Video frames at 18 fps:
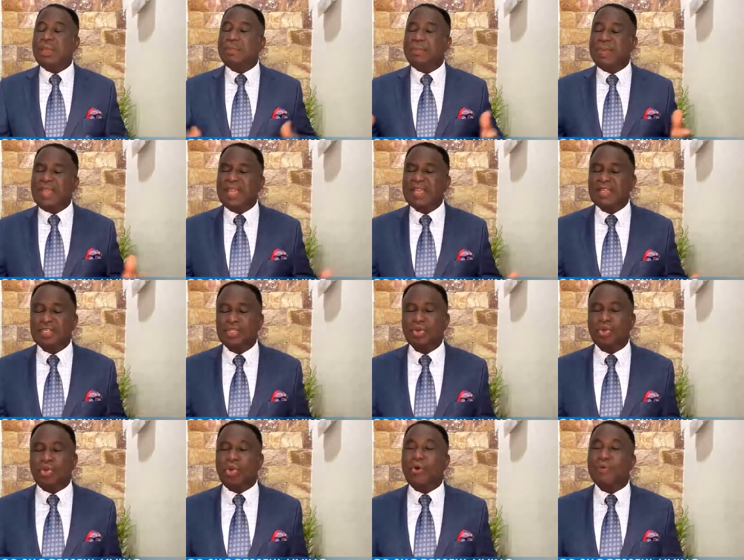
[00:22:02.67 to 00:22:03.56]
a bid
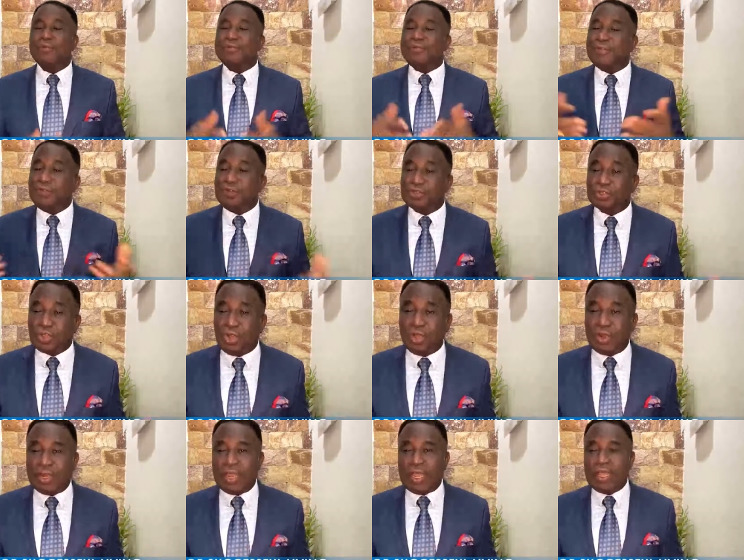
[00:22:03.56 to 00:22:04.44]
to confuse
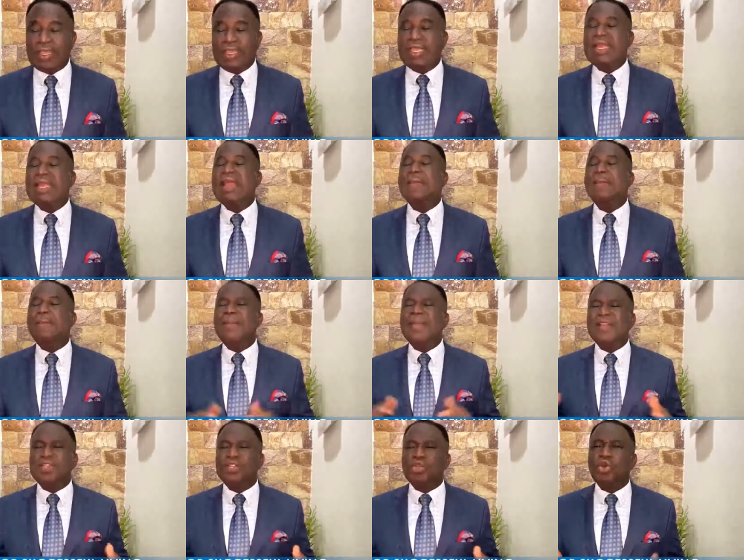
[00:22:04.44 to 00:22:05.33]
other, in a
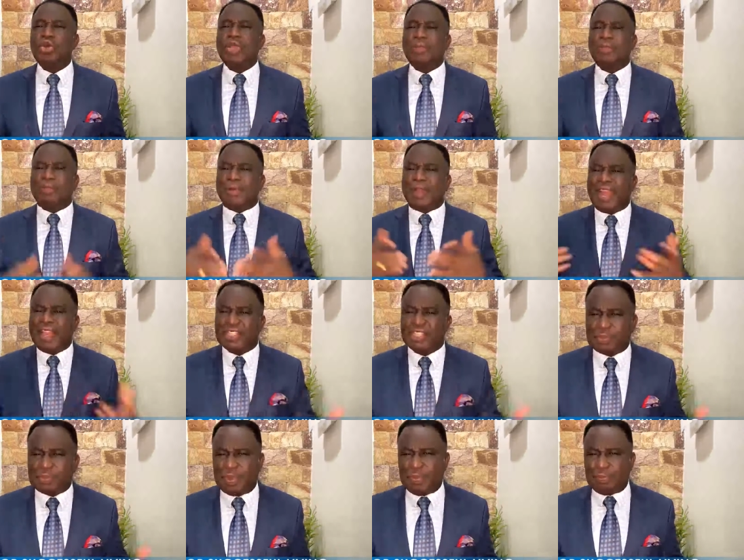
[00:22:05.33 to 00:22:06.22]
bid to
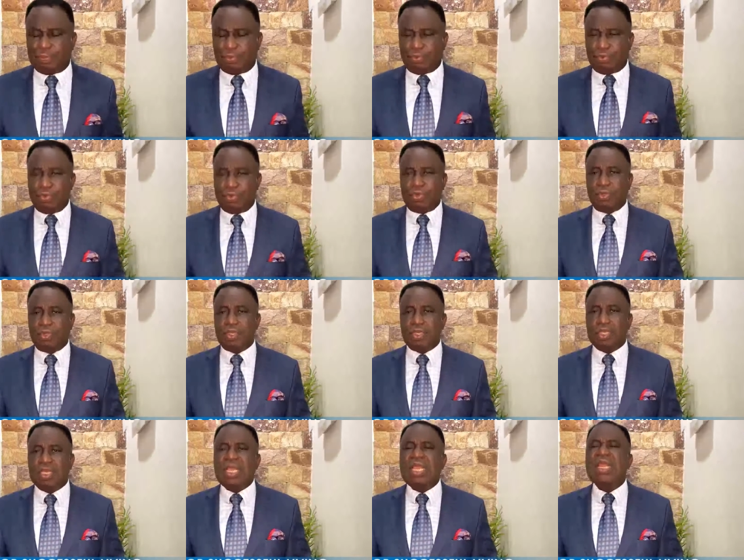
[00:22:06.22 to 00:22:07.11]
impress people,
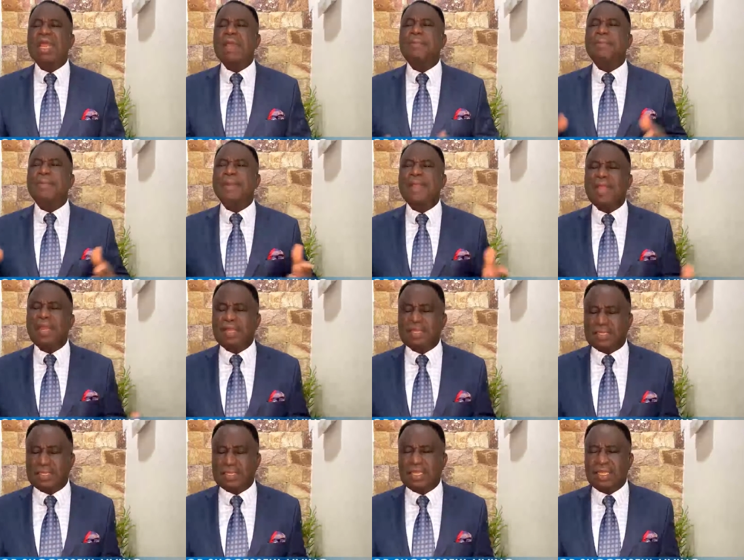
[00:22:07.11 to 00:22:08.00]
in a
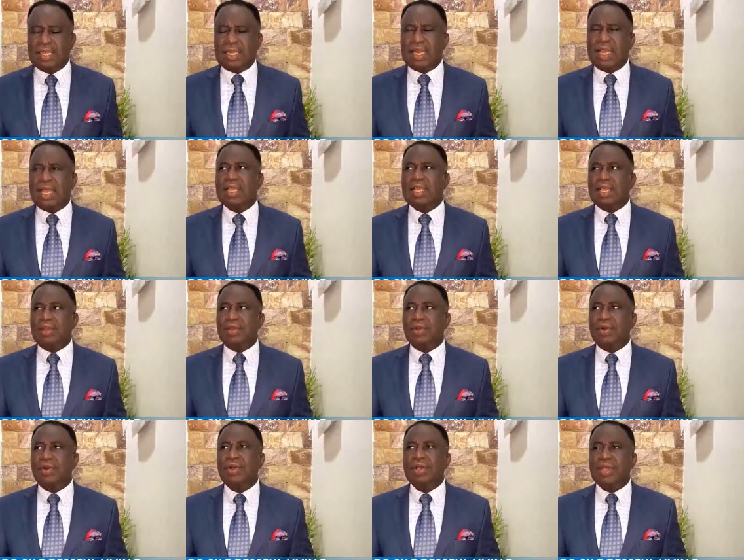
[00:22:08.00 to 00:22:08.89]
breeze, in a, you
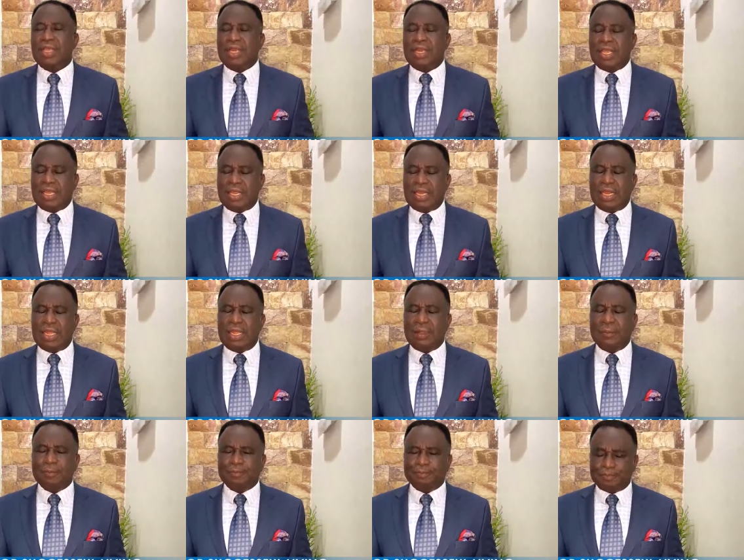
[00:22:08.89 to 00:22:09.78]
know, in a, in
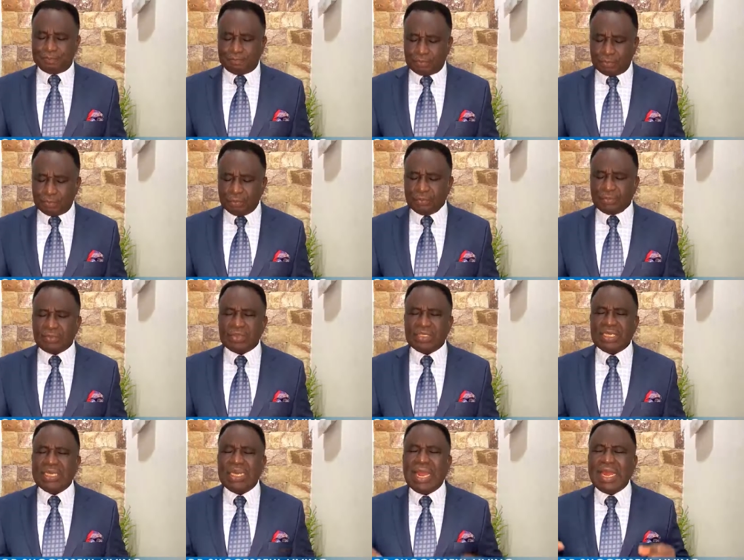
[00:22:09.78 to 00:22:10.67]
a
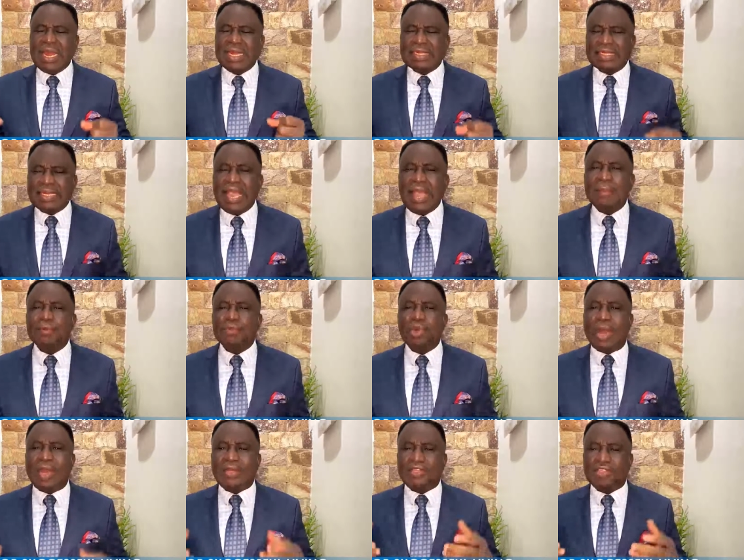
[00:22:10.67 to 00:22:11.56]
in an attempt
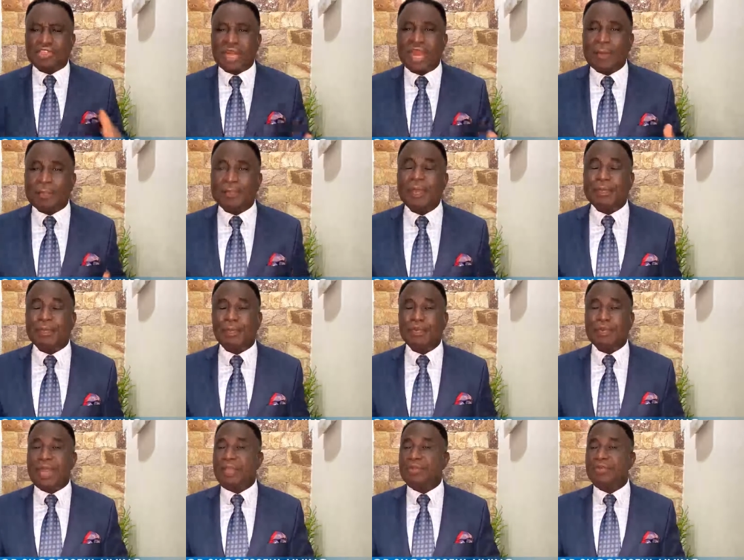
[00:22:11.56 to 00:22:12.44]
to attract
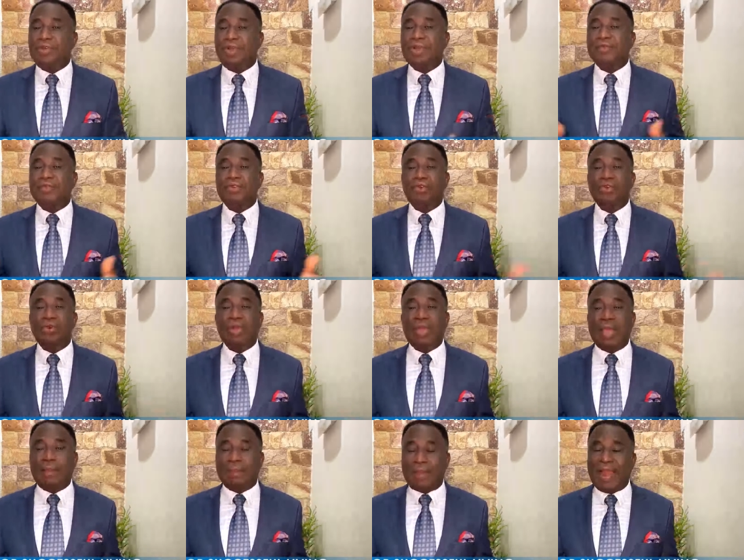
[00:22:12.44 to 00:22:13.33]
people that you don't even know
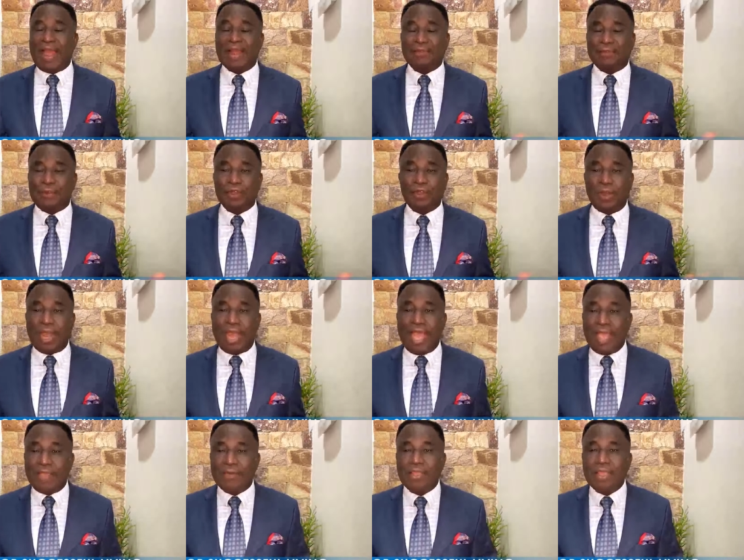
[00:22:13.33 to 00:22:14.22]
their plan for your
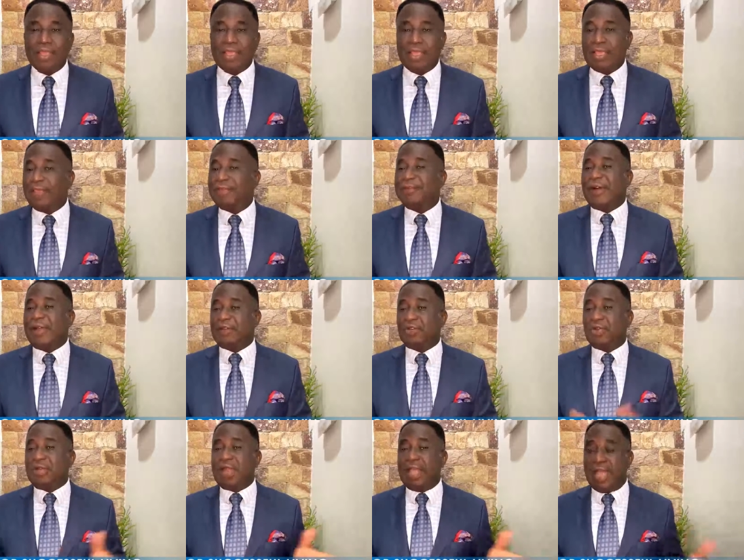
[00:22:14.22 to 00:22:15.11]
life, if at
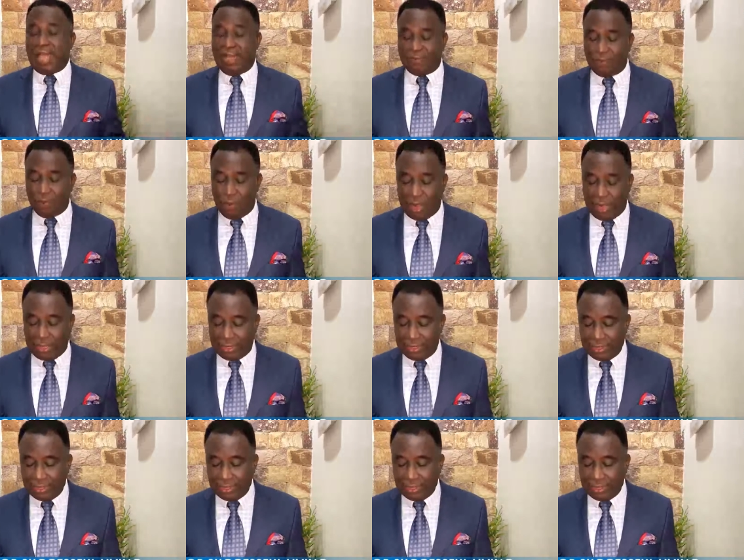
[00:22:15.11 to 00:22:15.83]
all they have one.